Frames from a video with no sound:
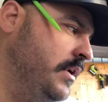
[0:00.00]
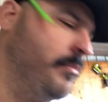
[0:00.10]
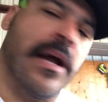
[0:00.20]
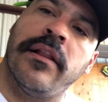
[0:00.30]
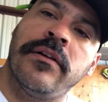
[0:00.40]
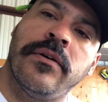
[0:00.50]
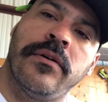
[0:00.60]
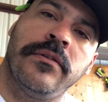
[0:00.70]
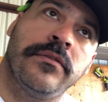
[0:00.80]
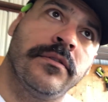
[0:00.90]
a pilot
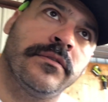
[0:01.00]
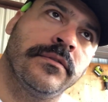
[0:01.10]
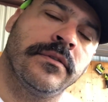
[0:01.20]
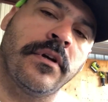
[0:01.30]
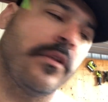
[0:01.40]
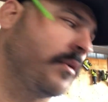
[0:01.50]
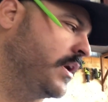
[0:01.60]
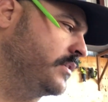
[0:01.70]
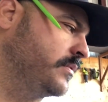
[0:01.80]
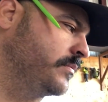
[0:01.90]
hole.
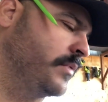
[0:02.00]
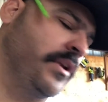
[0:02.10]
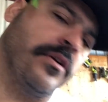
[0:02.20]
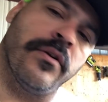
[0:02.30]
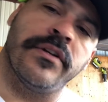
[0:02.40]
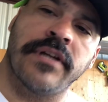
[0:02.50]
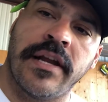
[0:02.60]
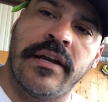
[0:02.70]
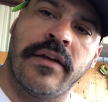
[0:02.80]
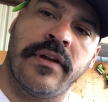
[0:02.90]
Otherwise, when you go to
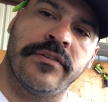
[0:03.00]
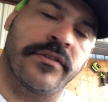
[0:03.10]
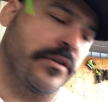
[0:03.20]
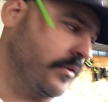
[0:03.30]
tighten down that screw,